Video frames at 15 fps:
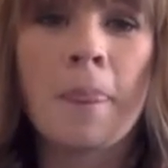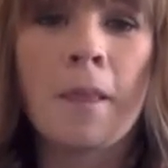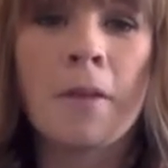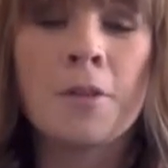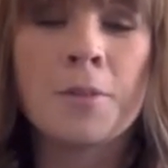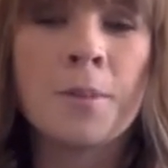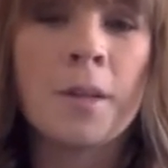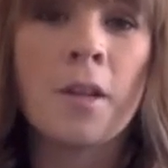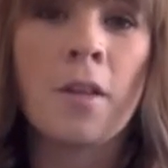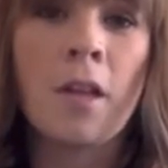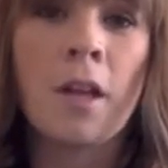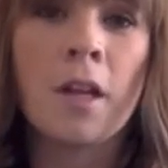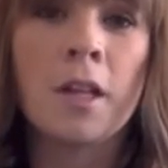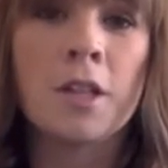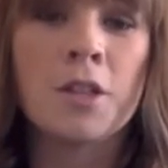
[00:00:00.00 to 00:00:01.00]
there's been a
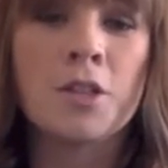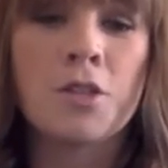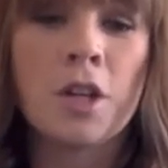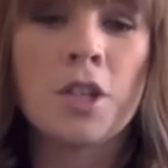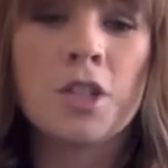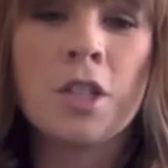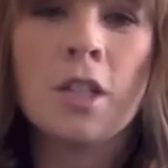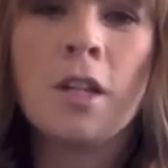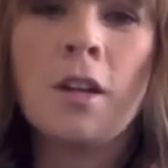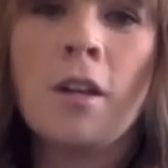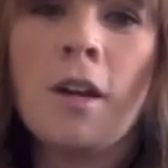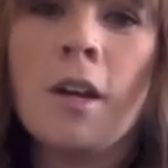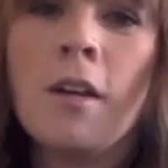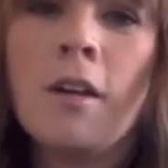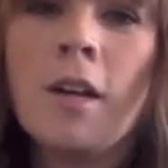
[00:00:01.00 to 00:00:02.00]
lot of construction in
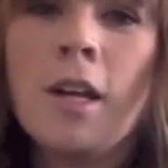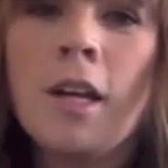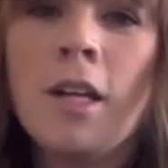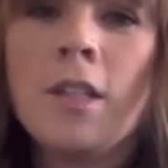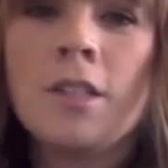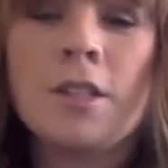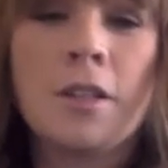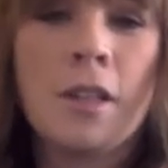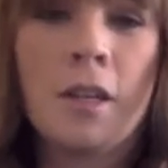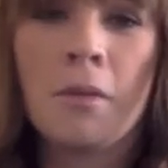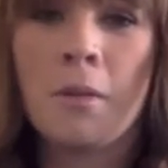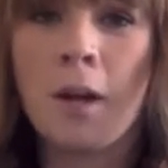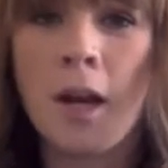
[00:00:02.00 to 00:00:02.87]
our area, so they were